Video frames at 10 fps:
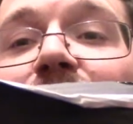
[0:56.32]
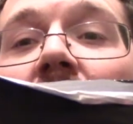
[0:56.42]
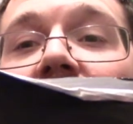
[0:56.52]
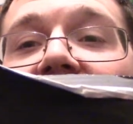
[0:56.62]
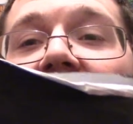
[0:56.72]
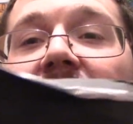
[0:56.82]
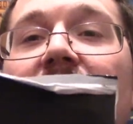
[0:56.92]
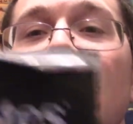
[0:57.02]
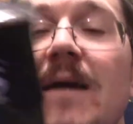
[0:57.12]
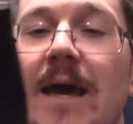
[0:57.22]

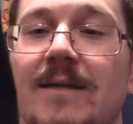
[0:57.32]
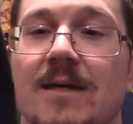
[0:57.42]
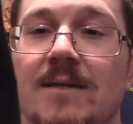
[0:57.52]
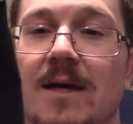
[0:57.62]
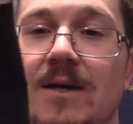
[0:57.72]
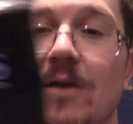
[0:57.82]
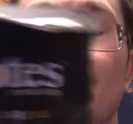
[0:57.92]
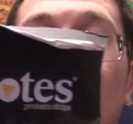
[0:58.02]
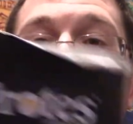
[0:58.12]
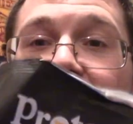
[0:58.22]
Protes. It does, uh, you know,
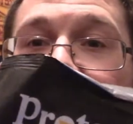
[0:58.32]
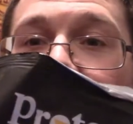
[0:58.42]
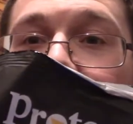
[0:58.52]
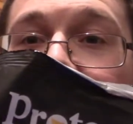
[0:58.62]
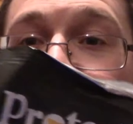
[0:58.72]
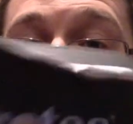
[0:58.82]
promote 15 grams of